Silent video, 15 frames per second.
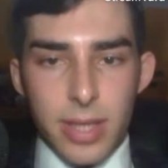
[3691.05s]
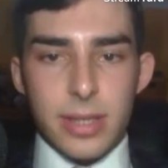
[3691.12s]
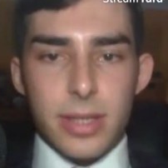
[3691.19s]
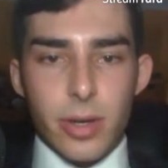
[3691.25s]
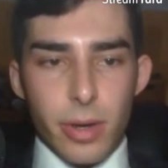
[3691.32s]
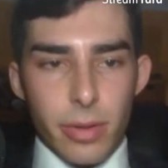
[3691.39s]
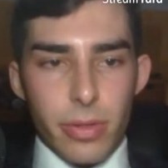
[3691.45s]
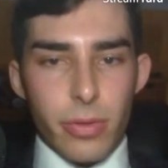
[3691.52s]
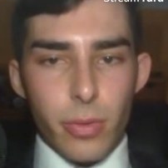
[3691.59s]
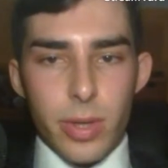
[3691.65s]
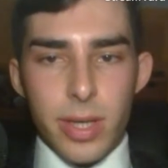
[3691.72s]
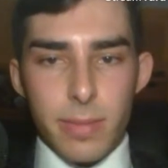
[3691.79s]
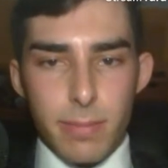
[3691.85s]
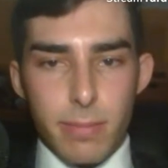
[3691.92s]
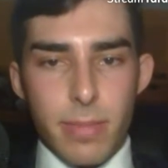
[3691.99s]
There are
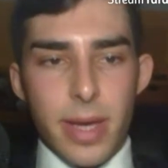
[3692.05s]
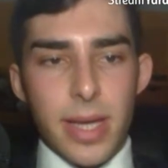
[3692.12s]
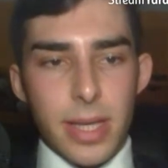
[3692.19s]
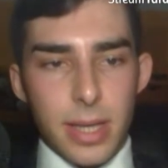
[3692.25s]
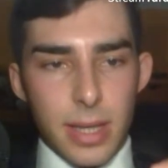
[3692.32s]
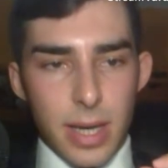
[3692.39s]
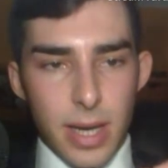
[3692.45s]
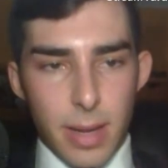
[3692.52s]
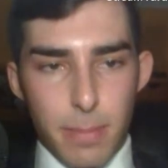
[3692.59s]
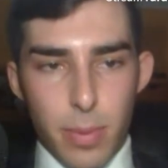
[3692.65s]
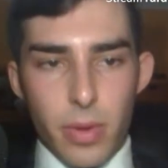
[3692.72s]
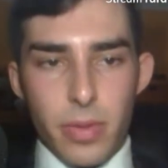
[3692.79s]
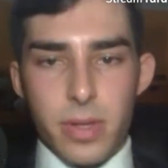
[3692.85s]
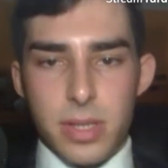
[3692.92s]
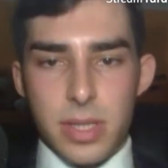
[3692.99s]
three main
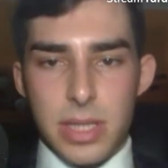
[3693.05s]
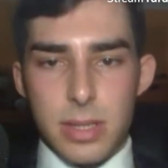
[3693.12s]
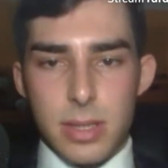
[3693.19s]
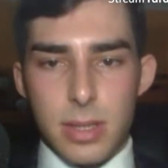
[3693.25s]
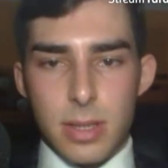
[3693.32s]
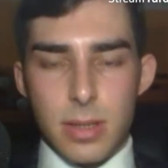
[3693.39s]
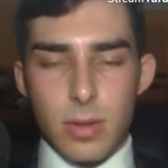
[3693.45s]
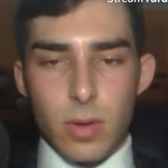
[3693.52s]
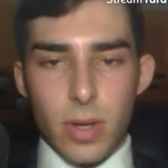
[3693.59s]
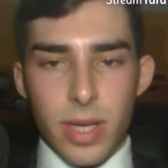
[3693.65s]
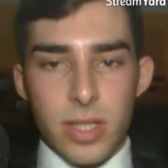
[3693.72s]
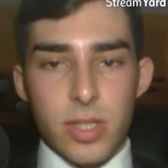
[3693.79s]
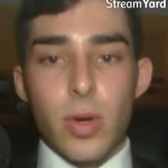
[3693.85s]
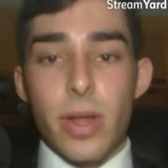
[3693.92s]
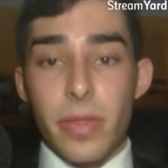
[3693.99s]
hypotheses. Okay,
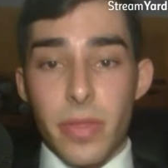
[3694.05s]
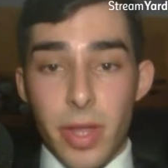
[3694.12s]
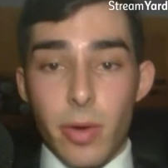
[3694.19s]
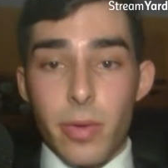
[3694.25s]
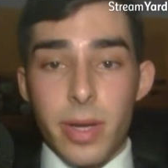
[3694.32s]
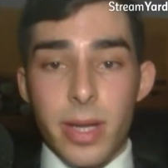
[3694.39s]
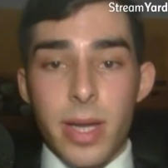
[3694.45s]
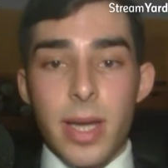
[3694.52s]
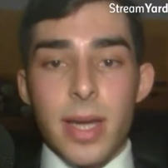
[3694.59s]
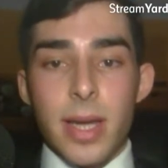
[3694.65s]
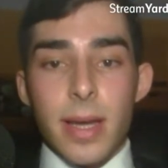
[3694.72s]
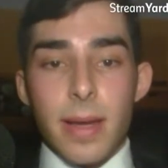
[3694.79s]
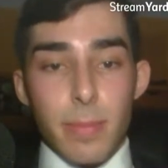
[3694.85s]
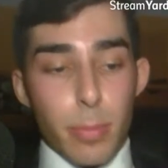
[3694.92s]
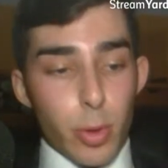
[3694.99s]
so a theory
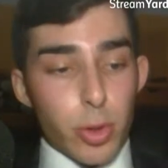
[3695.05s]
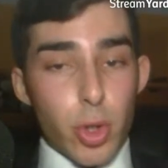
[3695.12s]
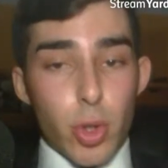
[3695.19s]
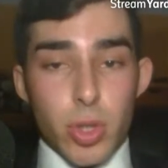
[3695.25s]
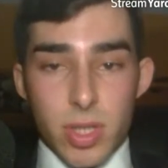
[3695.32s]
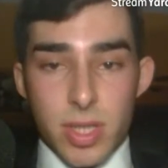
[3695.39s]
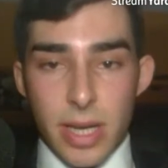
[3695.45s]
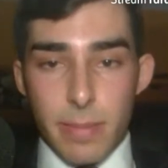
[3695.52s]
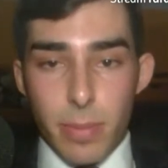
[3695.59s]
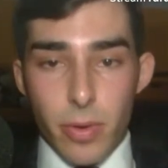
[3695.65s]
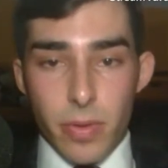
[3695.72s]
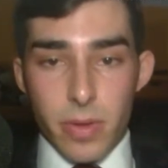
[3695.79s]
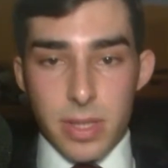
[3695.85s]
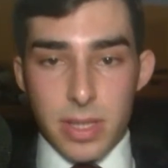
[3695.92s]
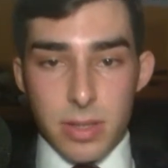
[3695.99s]
produces
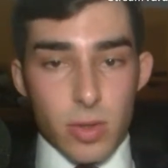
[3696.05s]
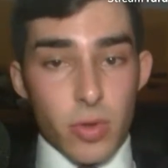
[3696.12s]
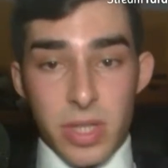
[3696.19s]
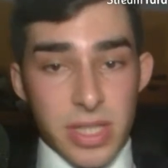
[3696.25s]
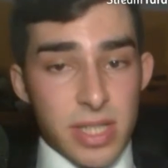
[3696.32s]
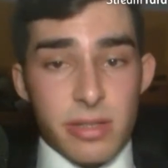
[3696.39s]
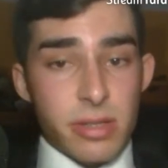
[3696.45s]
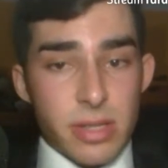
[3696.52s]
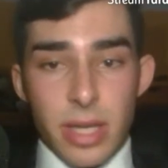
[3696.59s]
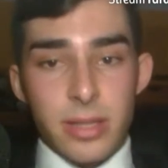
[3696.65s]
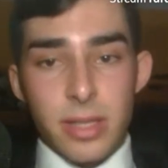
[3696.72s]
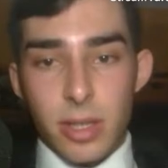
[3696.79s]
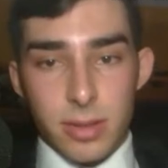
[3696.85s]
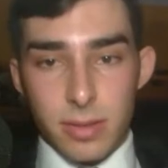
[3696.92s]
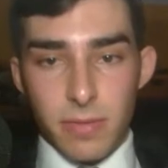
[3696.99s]
hypotheses. So this is
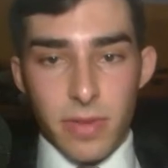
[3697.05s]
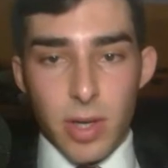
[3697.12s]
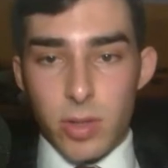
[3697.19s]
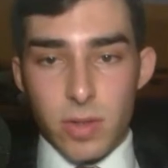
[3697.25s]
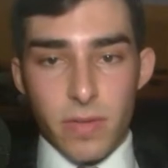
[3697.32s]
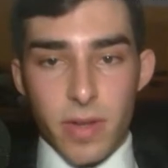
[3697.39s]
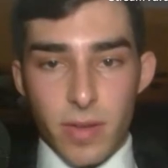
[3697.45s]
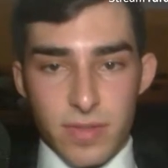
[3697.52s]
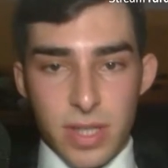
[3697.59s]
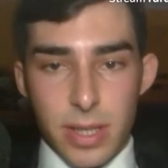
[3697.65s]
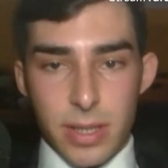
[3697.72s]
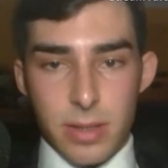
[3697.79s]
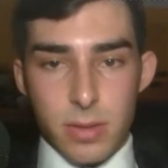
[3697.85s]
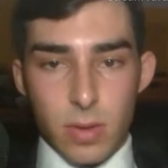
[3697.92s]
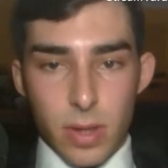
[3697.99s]
standard philosophy of
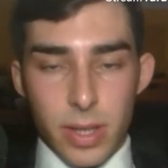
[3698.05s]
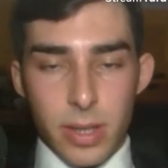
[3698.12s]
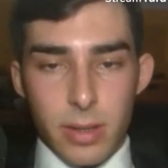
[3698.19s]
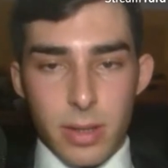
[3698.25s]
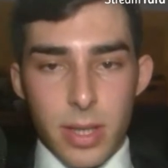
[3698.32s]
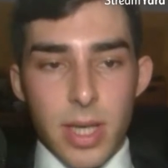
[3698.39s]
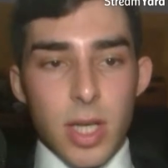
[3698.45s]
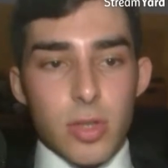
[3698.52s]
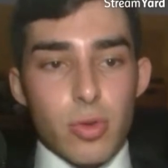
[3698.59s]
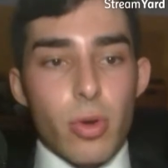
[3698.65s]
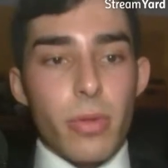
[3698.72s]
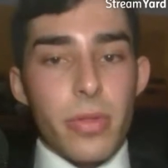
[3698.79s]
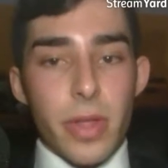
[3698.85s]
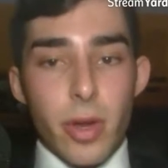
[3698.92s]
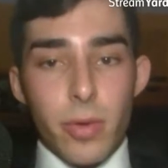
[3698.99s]
science. Okay, so
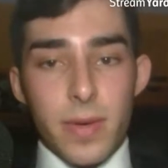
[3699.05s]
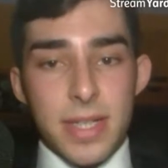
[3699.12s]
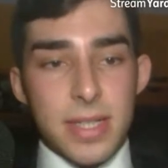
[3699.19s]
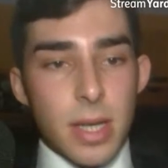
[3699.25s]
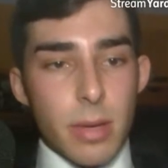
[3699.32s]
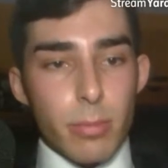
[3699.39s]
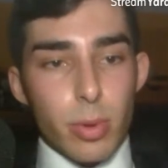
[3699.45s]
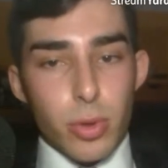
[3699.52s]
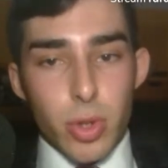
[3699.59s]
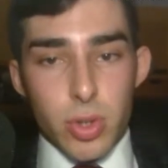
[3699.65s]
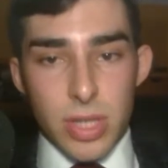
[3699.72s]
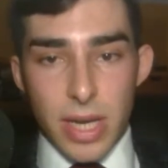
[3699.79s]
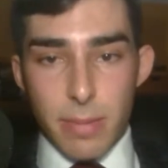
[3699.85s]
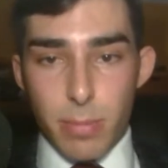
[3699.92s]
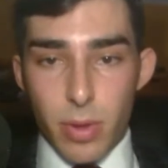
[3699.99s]
theories produce
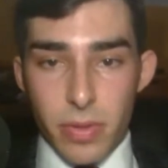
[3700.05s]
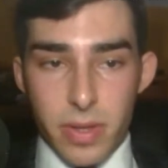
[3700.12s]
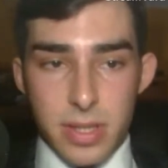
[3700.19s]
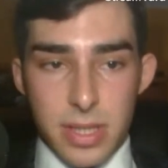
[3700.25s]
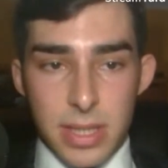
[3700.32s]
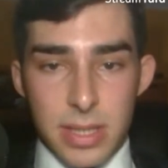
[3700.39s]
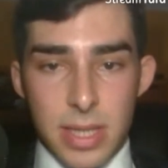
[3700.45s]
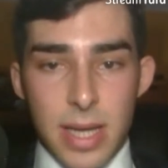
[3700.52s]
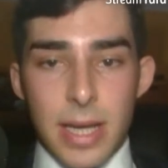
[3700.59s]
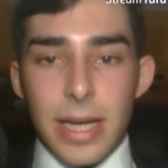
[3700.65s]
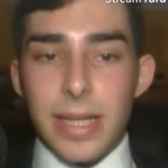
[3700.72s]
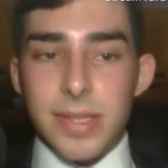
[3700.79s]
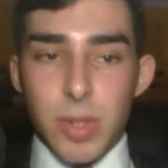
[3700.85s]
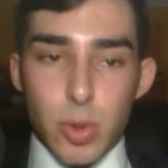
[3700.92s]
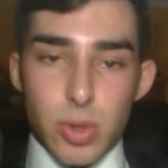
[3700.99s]
hypotheses,
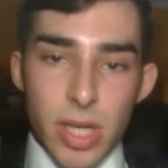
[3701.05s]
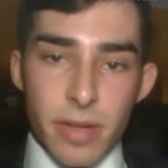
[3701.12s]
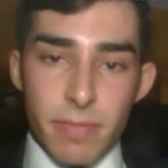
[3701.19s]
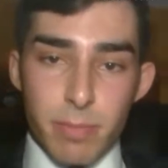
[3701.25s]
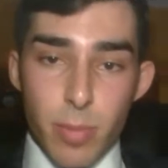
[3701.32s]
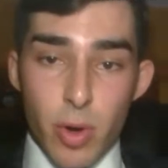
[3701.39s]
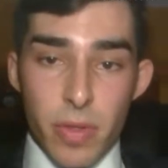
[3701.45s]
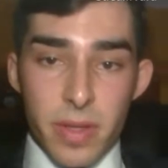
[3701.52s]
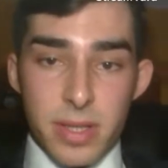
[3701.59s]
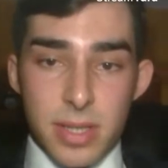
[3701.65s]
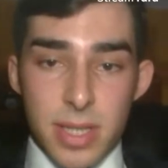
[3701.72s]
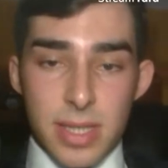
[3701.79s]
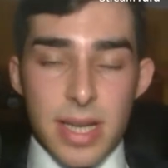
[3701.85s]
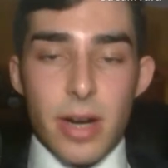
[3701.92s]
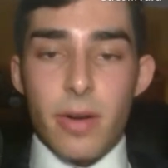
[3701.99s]
and those
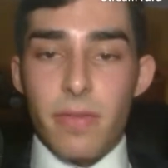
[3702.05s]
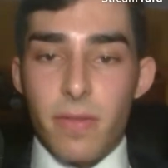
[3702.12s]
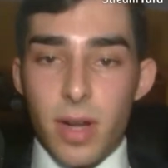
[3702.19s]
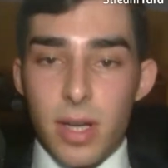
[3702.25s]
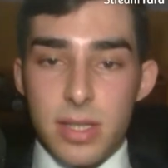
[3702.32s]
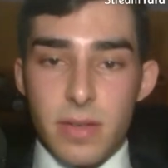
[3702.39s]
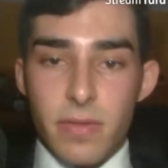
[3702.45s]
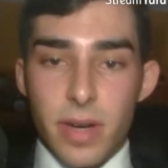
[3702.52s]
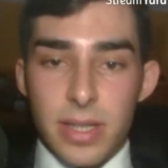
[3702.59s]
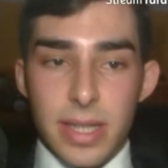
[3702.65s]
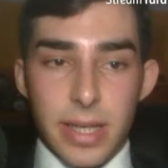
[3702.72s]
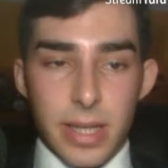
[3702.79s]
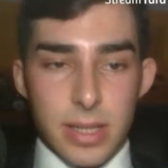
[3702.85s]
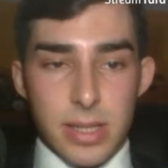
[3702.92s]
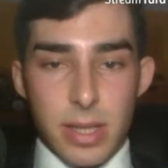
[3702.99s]
hypotheses are falsified
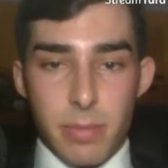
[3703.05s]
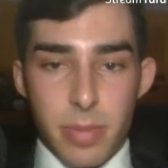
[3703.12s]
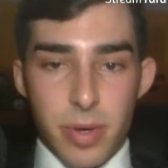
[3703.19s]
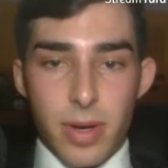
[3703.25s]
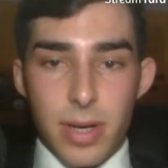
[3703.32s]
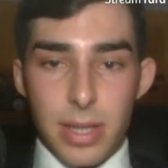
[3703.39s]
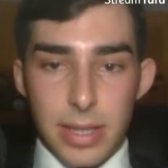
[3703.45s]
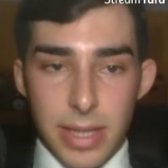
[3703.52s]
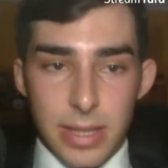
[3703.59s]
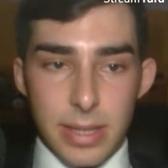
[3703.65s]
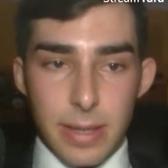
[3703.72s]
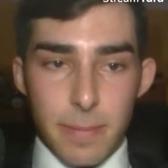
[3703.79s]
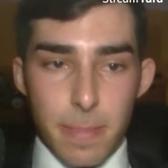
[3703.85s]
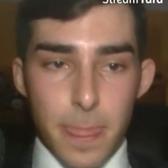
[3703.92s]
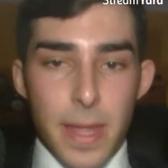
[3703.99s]
against empirical
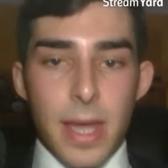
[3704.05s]
data.